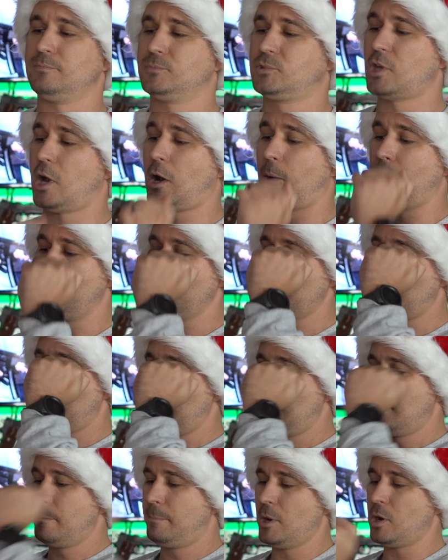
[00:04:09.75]
So
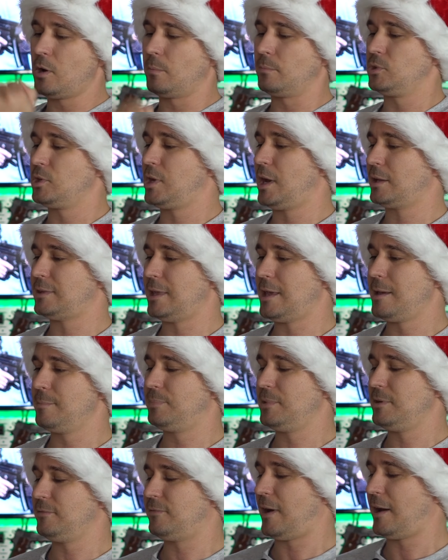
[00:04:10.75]
boom, you got the
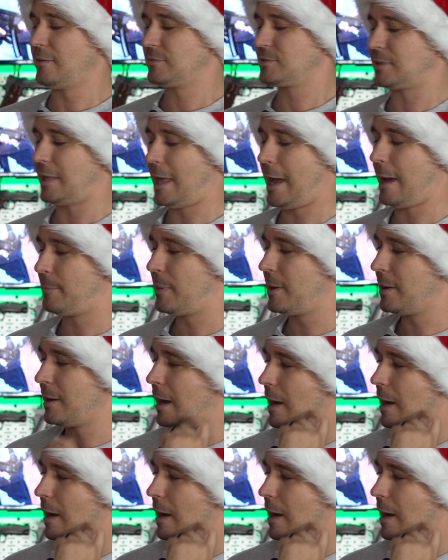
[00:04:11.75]
Mp5 Slap.